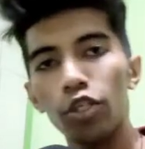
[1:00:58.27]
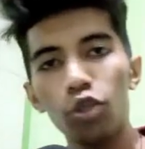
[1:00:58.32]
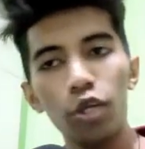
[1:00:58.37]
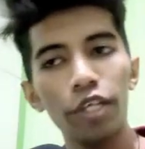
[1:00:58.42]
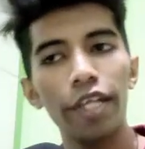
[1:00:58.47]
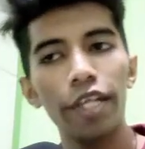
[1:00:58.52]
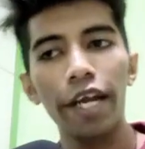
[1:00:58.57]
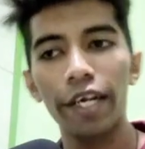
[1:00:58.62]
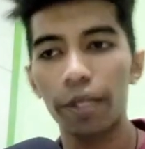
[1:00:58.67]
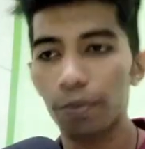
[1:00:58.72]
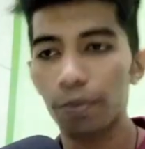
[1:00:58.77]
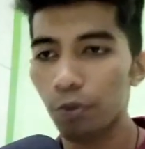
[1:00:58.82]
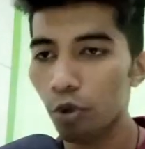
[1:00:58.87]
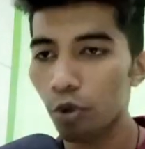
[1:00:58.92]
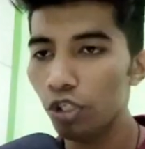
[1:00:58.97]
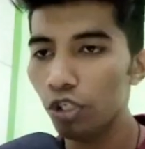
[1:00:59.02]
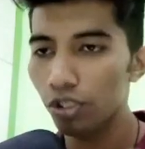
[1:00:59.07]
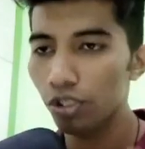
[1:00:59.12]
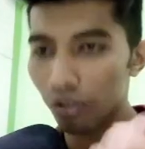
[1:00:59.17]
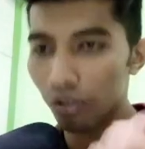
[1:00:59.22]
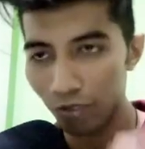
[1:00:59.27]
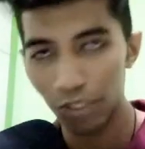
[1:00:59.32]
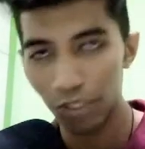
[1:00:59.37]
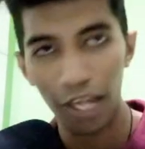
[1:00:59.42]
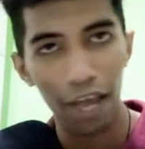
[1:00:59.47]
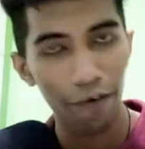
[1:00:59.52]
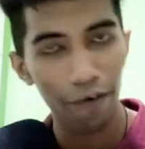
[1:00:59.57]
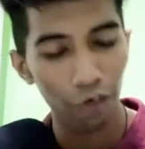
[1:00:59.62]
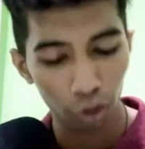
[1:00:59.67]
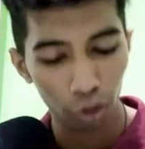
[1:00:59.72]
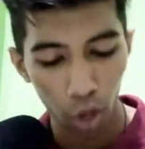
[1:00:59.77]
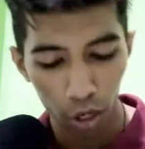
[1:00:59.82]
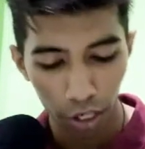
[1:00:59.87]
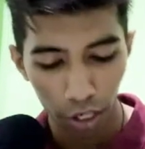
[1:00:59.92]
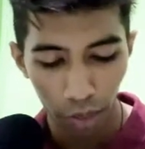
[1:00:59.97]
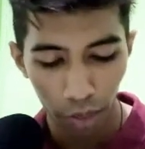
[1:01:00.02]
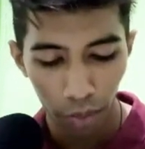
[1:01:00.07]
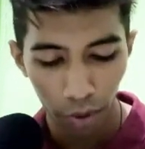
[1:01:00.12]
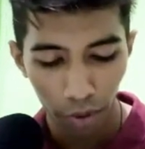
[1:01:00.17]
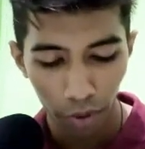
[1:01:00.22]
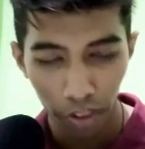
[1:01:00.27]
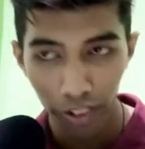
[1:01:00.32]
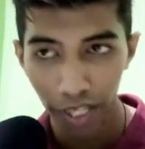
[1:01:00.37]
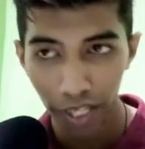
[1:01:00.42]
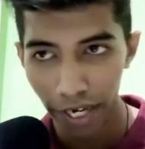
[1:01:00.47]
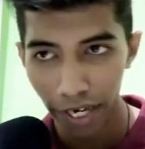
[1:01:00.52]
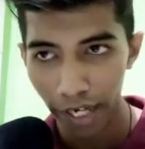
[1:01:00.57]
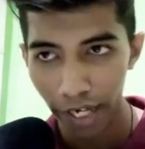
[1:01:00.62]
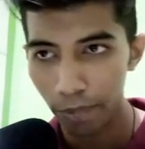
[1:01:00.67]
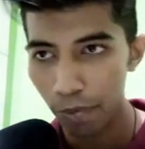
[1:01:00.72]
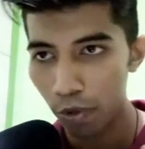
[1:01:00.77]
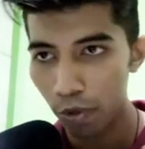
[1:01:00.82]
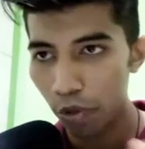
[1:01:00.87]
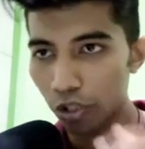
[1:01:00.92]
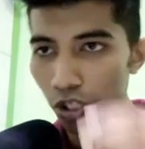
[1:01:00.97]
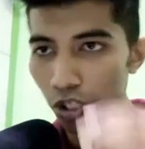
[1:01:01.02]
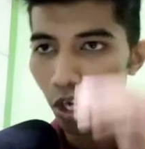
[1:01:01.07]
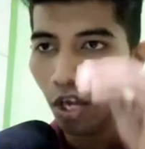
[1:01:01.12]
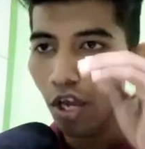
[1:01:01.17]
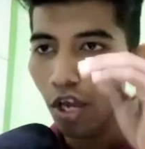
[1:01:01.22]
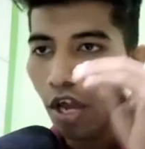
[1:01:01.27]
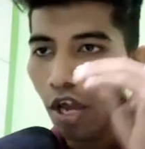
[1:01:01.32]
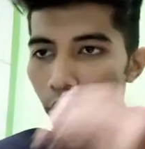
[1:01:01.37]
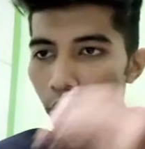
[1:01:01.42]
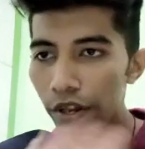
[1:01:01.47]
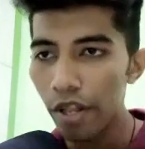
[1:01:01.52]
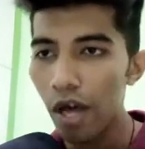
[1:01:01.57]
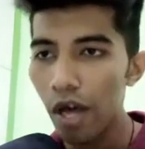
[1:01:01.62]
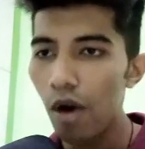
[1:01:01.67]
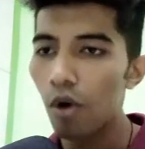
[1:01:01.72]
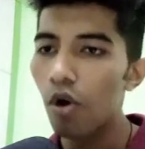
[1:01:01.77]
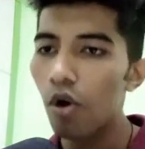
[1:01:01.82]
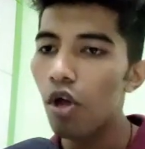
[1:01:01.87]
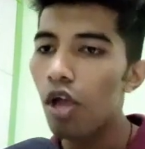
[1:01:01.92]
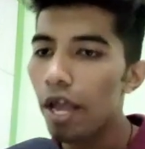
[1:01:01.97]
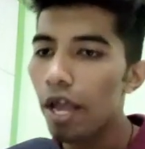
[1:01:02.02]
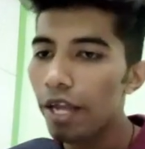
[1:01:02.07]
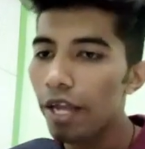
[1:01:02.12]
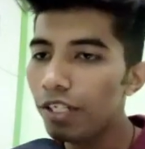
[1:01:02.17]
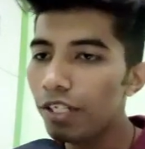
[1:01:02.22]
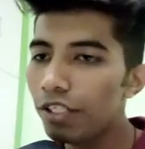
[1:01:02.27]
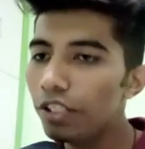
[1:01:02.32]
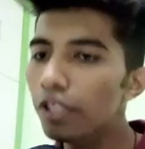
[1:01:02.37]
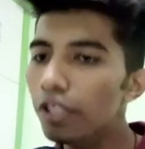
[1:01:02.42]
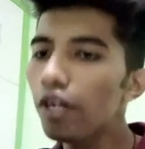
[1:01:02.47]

that approach which I was talking about, the second approach. Now instead of